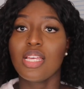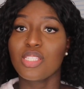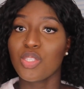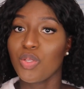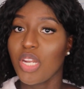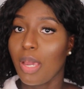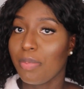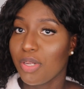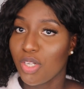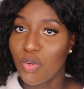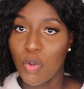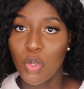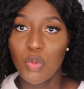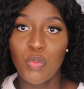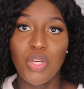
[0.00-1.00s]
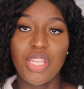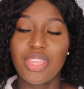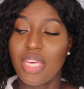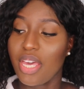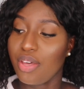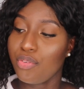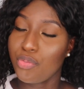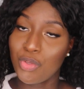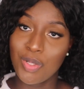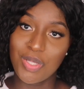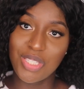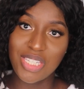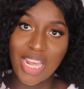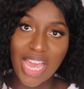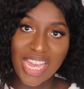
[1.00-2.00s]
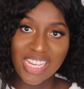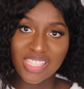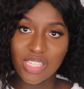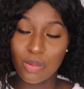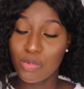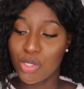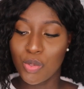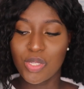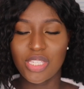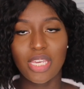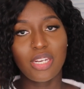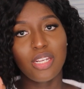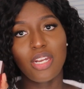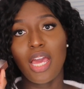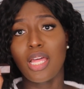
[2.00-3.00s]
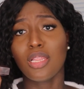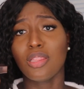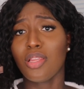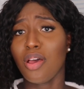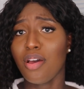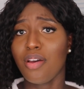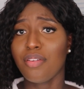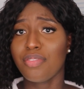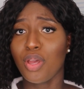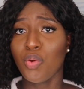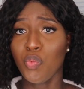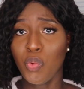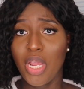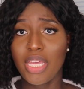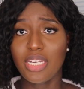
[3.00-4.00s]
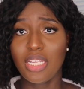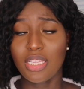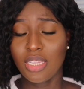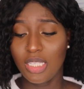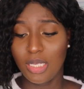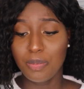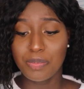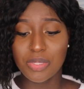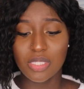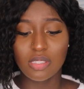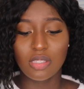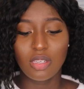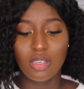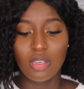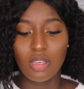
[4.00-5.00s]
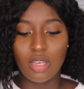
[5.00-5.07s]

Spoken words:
So now I'm gonna go in with Fruit Snacks. I'm so excited. I love red lips.